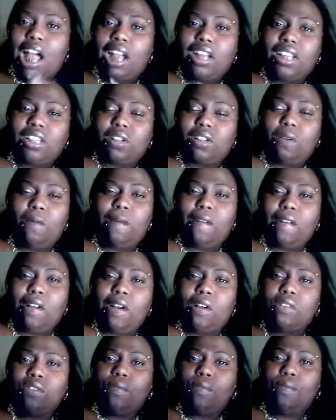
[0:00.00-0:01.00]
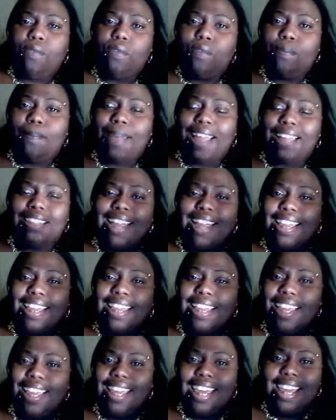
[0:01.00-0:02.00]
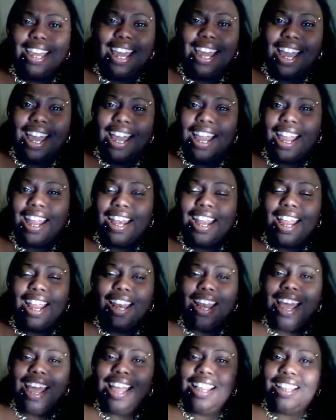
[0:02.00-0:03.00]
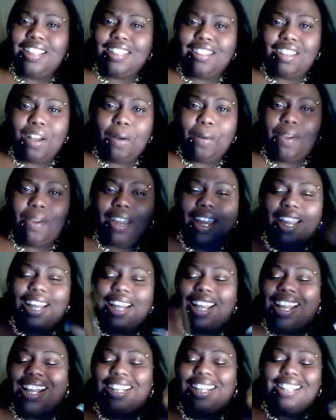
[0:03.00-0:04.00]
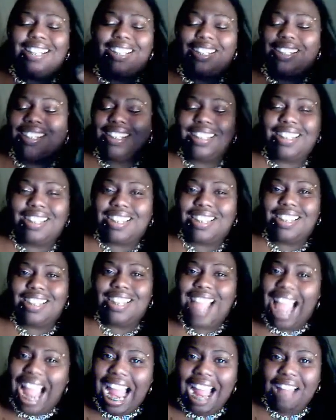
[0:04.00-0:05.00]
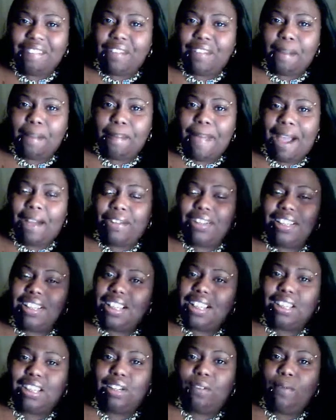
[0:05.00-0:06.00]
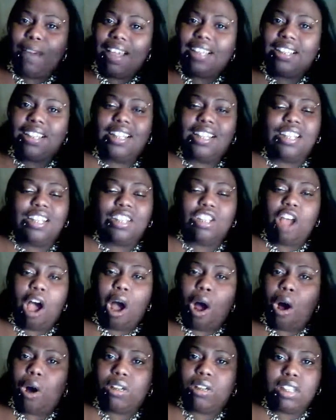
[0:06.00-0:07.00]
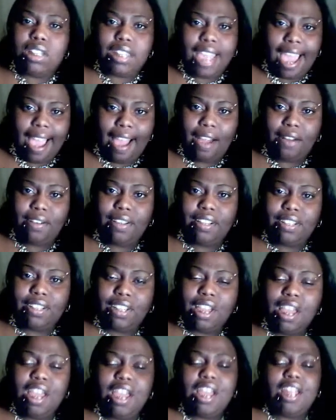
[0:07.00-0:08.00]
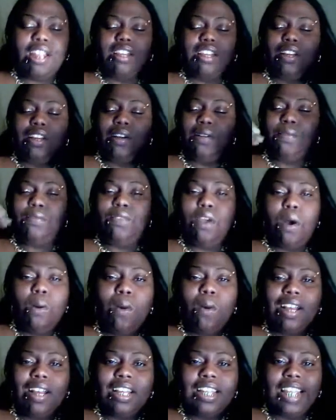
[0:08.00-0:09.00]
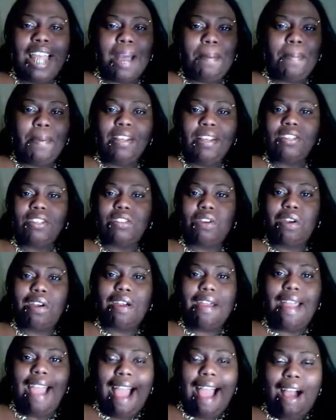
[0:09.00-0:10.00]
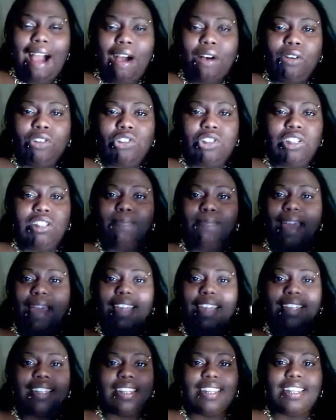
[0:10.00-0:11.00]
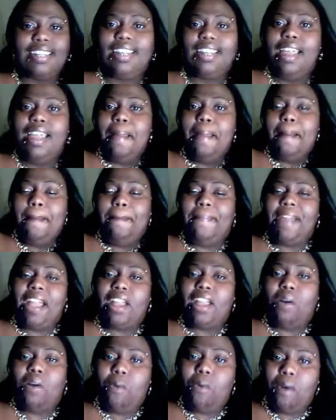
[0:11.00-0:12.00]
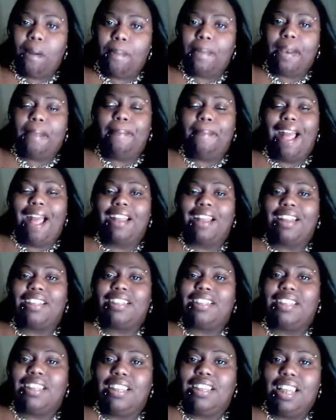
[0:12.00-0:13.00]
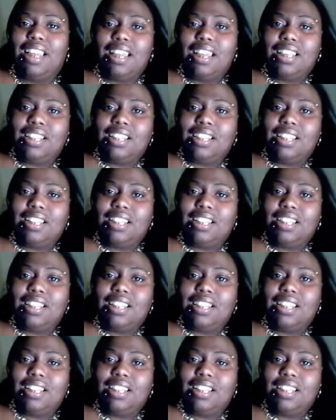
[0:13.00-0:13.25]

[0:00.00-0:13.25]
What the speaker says: all that's going on, the roommates are kicking and joking and just laughing about this situation. It's all childish. You know, no one is helping this girl out. She's basically being a woman about it. She